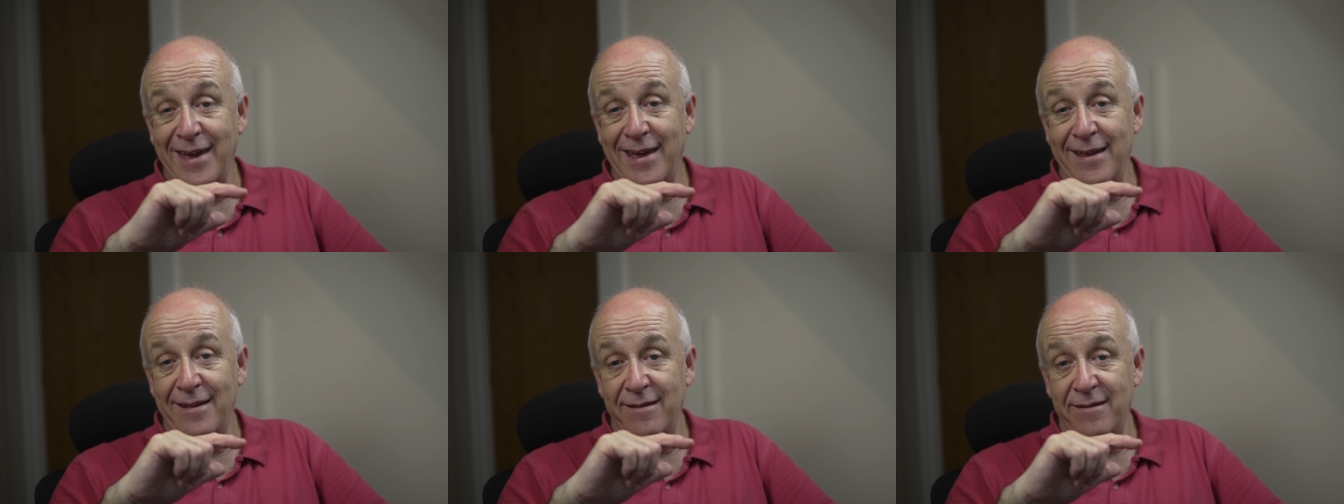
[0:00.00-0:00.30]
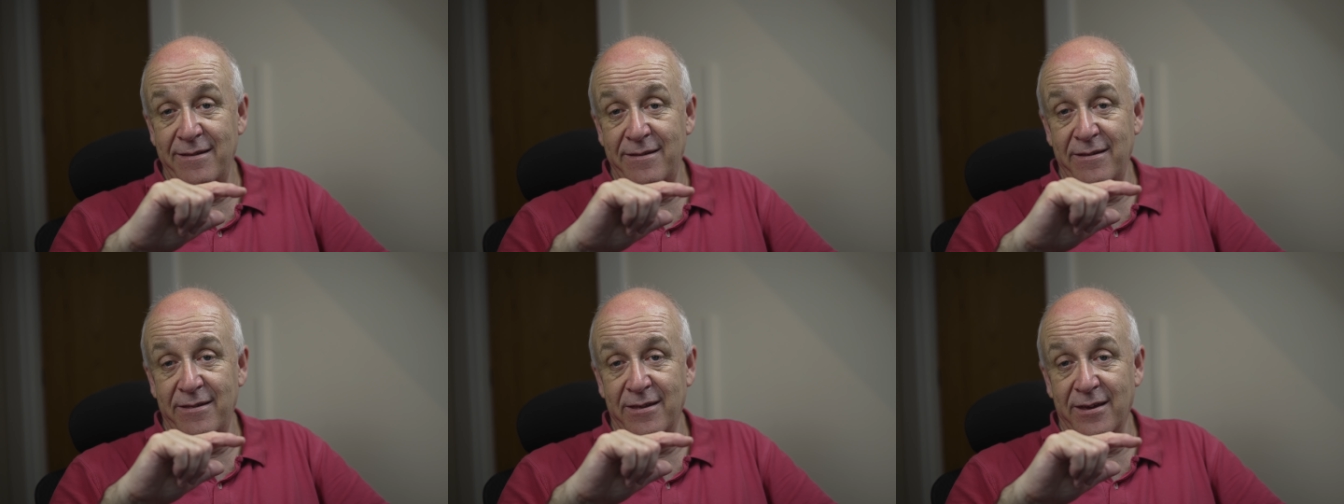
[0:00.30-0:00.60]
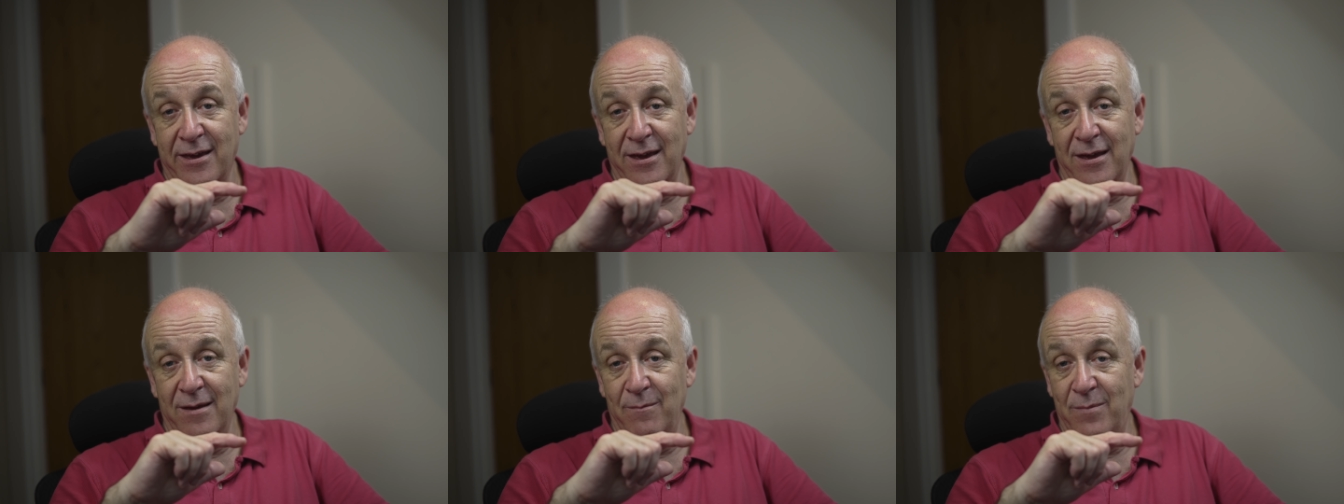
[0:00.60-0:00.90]
into the
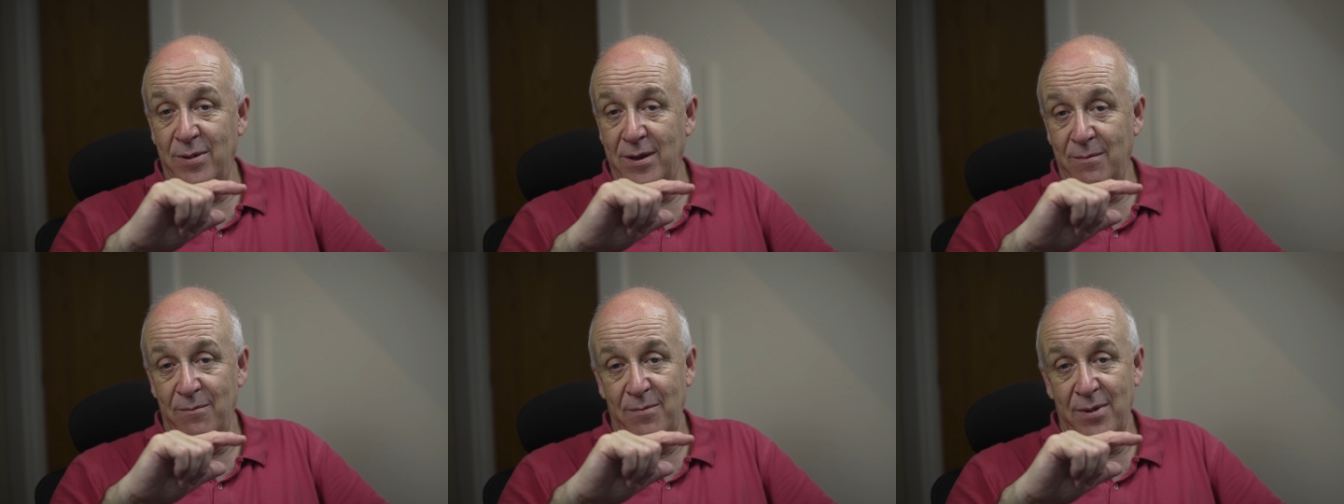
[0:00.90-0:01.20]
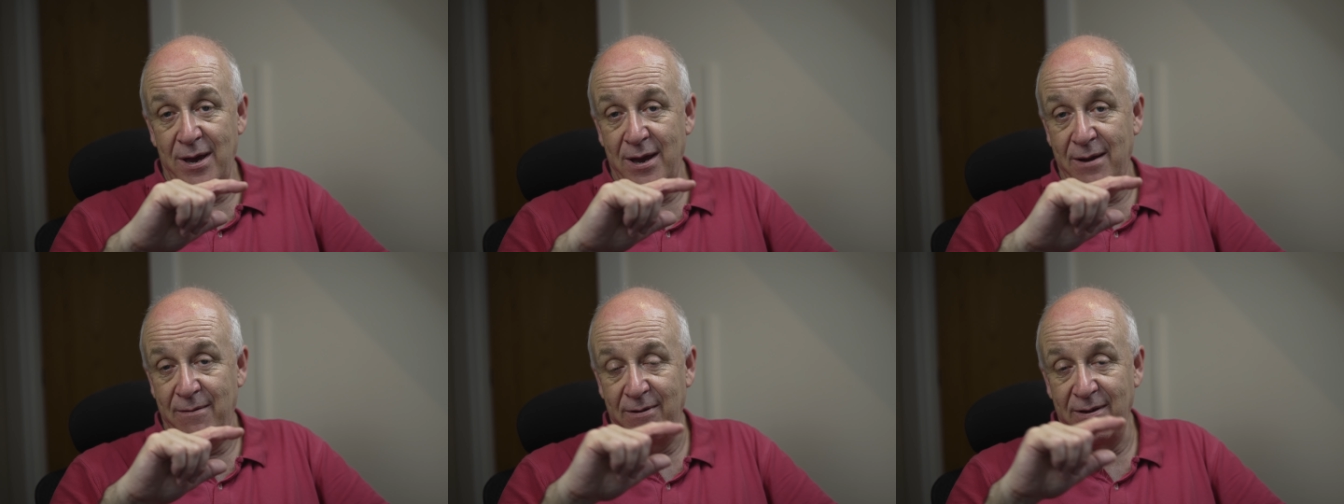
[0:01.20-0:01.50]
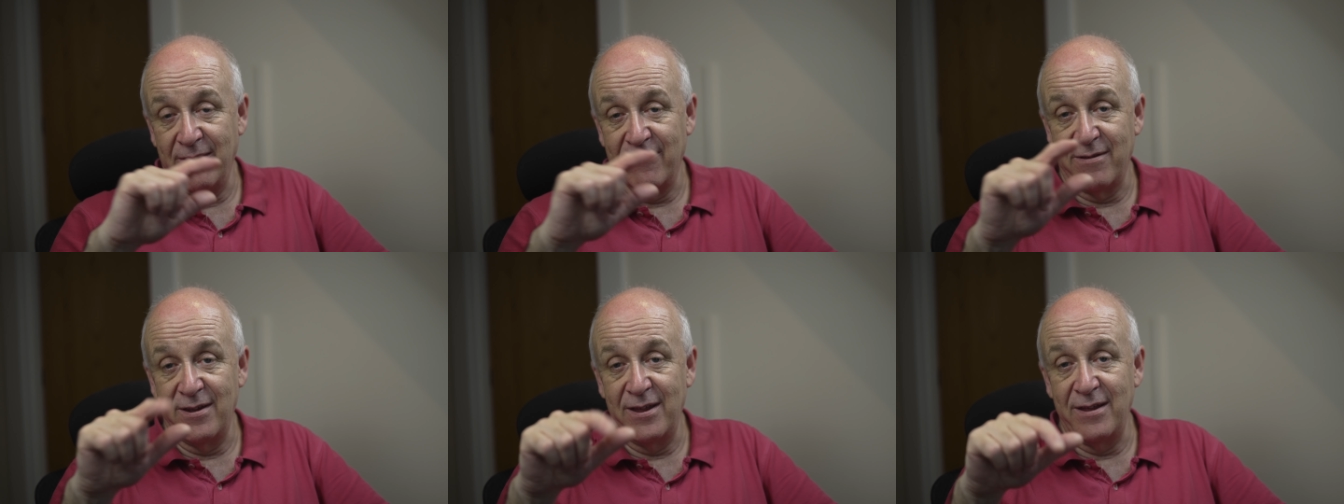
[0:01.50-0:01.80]
kingpin
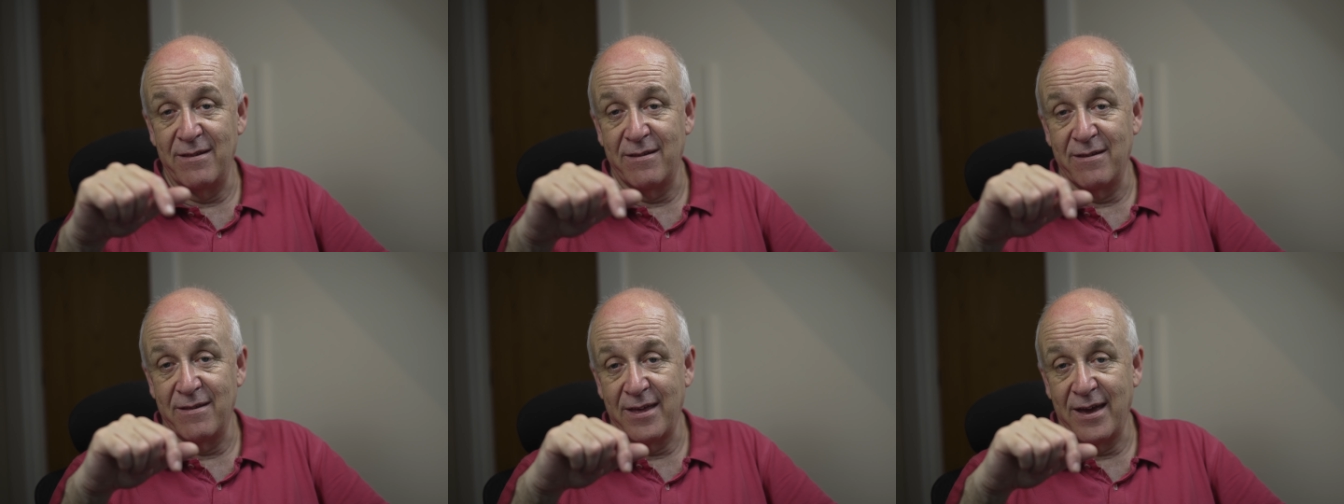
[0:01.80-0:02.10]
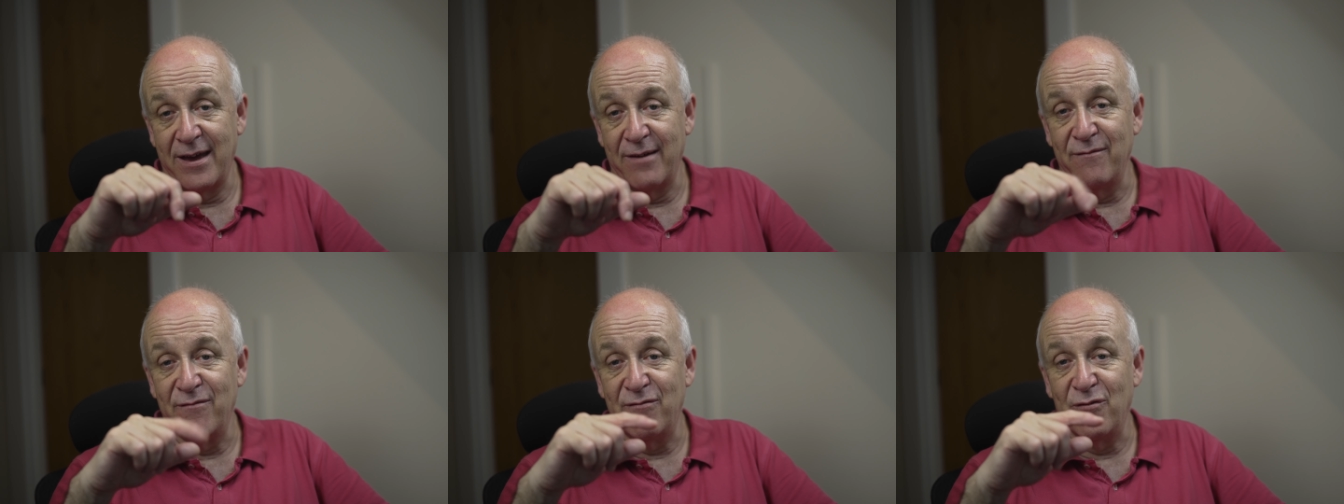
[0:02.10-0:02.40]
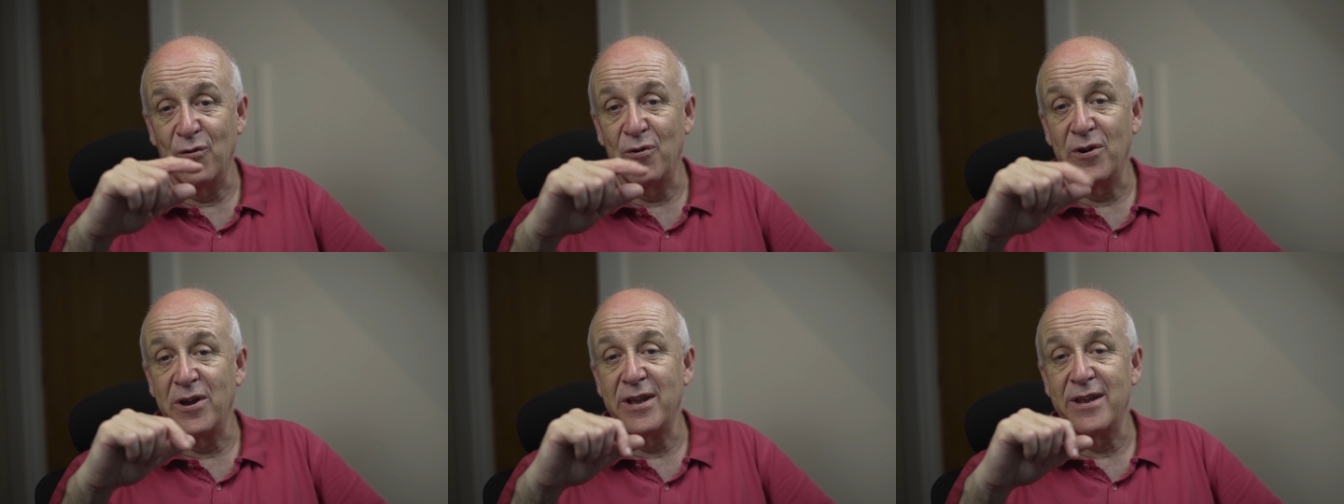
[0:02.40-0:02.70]
bearings and into that
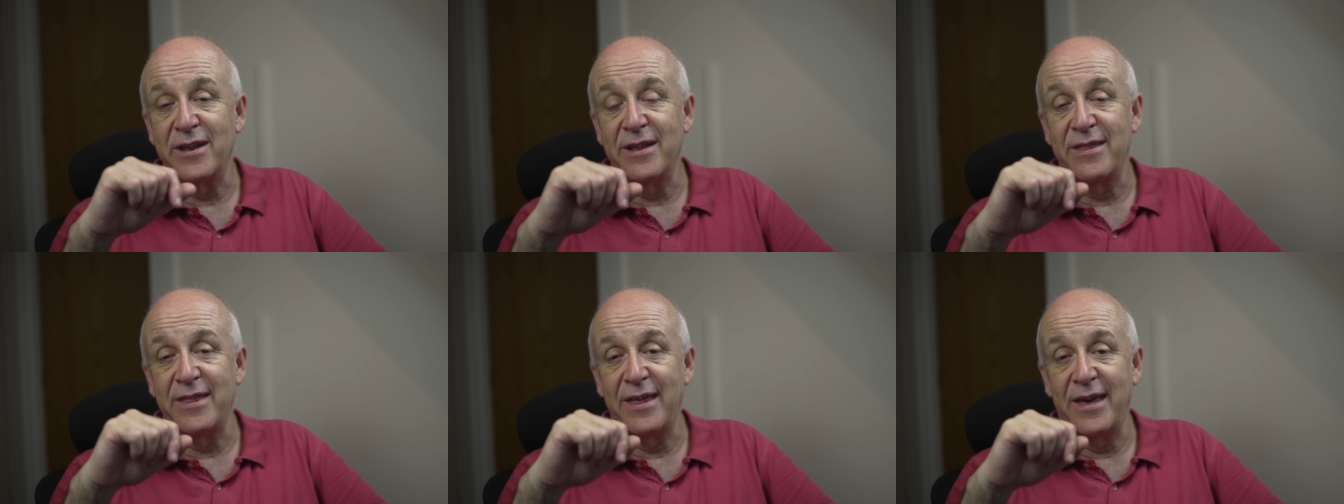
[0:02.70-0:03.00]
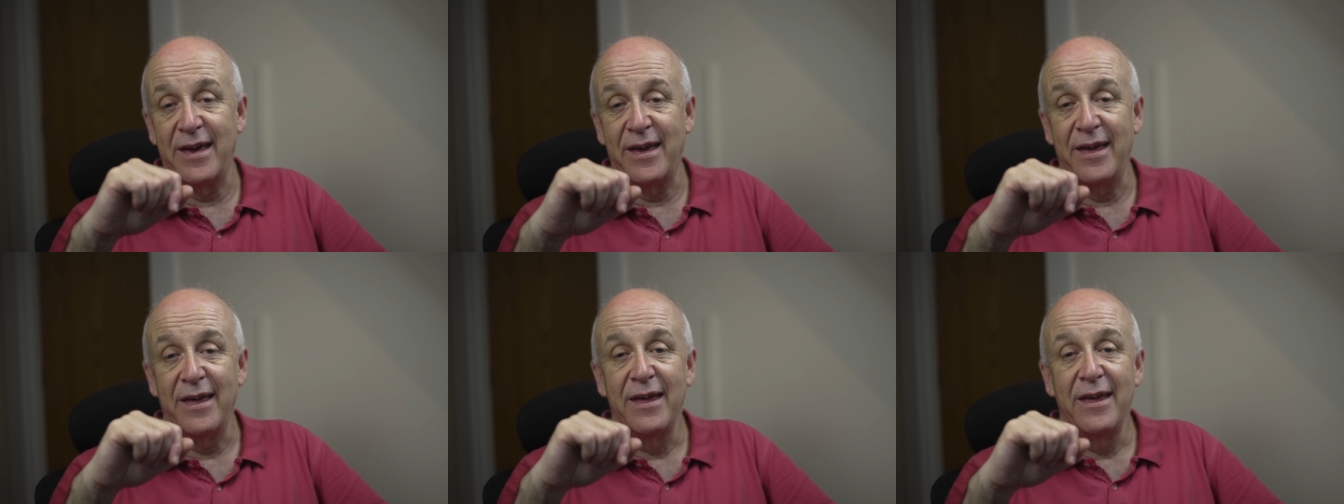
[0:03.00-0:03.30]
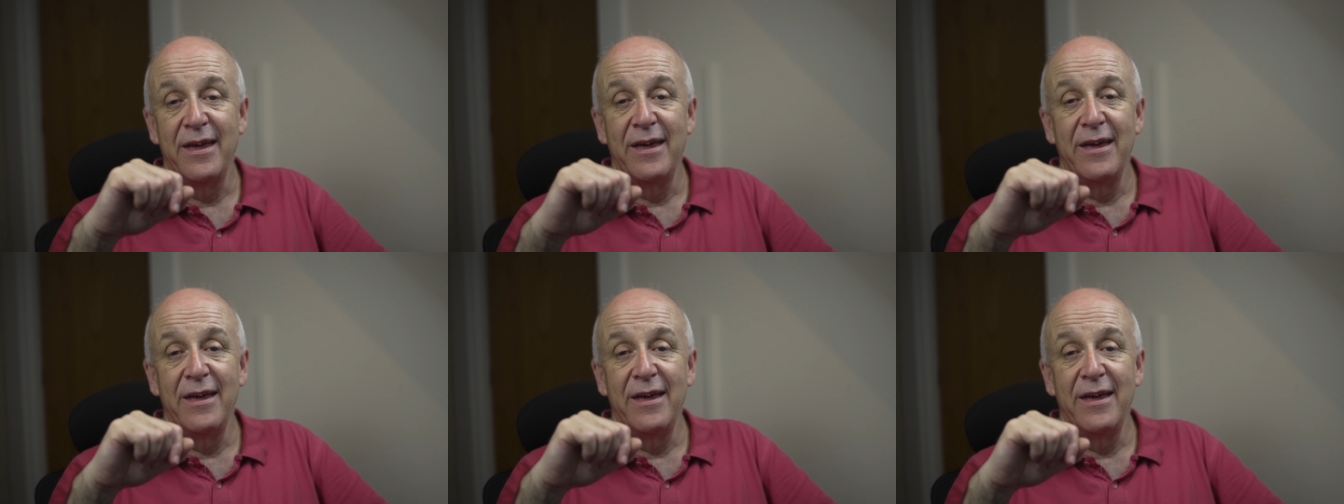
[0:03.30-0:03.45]
void in there,